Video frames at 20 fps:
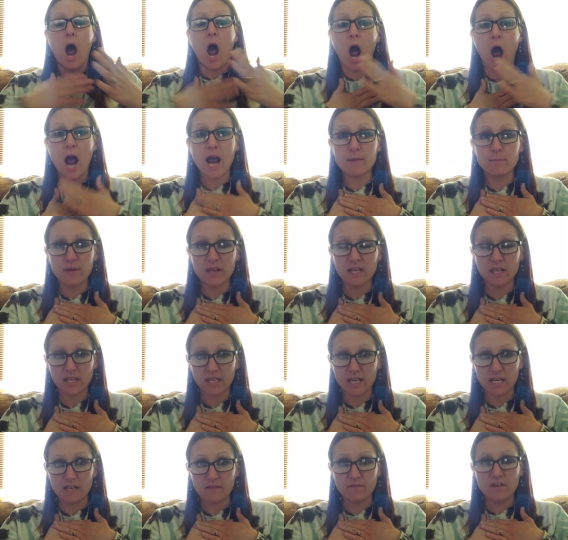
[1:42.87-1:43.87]
I
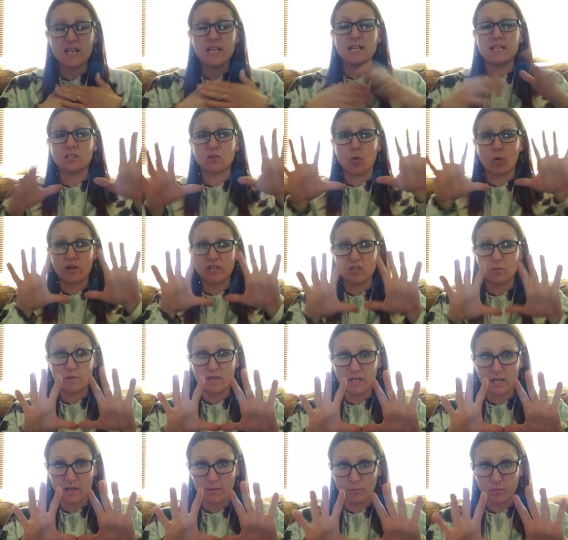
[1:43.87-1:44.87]
believe is going to
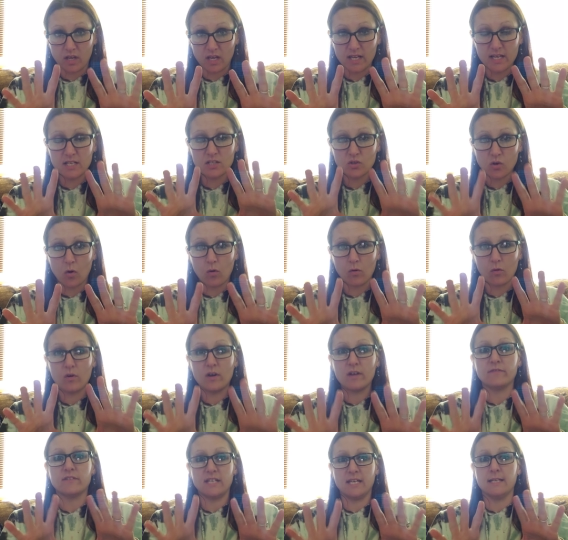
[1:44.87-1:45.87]
be a complete total
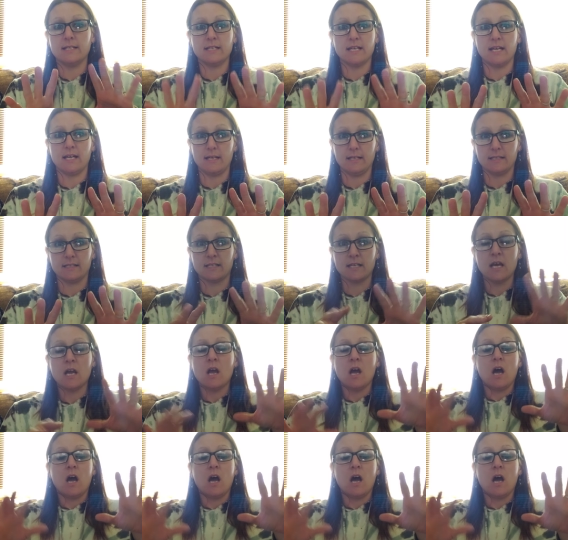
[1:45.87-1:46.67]
of 10 days.